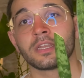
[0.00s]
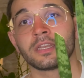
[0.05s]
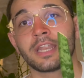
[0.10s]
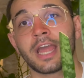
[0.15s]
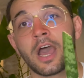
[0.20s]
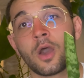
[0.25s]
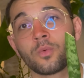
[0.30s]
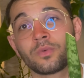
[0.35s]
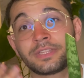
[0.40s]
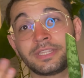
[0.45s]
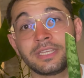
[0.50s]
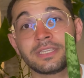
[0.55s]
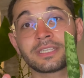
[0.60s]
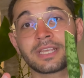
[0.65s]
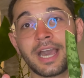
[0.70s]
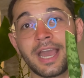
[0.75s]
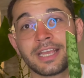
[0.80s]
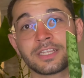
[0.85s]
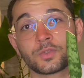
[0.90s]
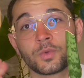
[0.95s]
Now with these
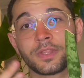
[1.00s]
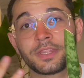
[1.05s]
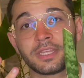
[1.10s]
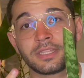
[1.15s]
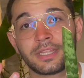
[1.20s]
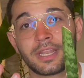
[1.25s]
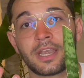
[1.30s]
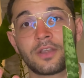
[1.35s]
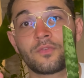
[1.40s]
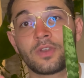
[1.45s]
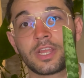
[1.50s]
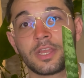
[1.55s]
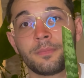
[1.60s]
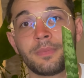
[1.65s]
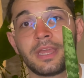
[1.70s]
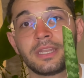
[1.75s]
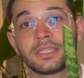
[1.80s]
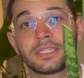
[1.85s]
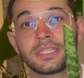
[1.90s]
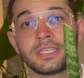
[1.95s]
guys, one thing that I
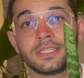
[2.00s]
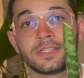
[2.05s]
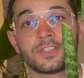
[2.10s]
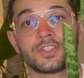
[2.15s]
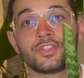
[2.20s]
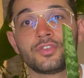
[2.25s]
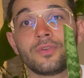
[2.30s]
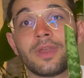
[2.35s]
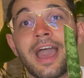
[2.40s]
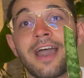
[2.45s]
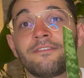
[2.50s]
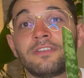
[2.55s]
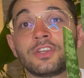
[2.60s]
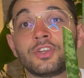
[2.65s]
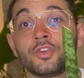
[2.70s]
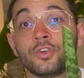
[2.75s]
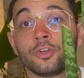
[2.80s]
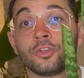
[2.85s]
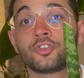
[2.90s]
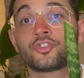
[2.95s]
recommend is to have a
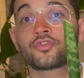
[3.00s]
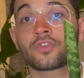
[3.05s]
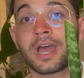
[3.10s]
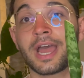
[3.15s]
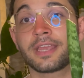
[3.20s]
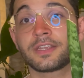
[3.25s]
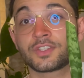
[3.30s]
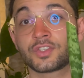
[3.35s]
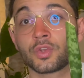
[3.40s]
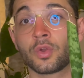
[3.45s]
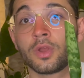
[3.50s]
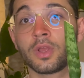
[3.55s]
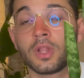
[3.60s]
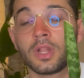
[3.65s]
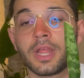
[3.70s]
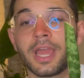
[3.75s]
good drying soil,